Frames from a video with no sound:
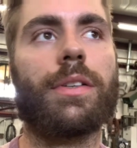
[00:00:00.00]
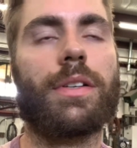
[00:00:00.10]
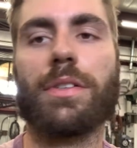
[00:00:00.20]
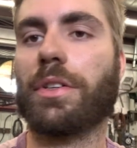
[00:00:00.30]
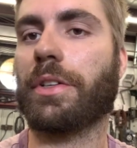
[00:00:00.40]
It
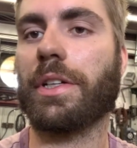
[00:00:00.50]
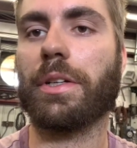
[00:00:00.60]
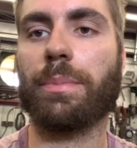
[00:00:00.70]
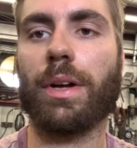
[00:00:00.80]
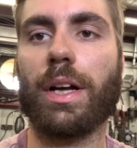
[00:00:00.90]
doesn't creak
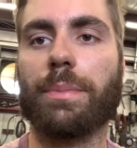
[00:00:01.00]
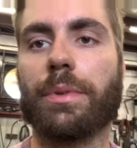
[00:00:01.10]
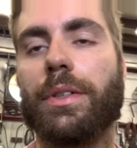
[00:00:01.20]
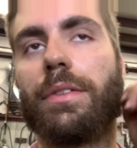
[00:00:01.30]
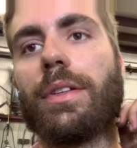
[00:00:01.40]
or pop
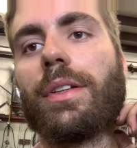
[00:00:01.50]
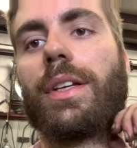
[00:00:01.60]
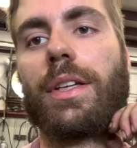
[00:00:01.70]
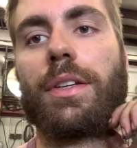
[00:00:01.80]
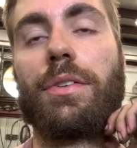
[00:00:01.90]
or anything
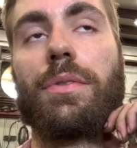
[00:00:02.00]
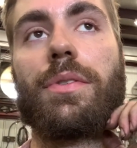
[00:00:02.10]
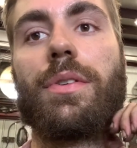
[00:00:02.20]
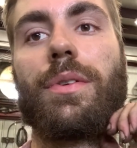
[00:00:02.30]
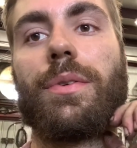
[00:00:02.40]
like it
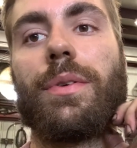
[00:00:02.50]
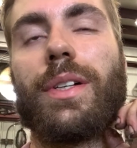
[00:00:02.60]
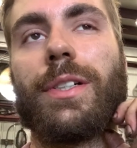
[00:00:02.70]
used to.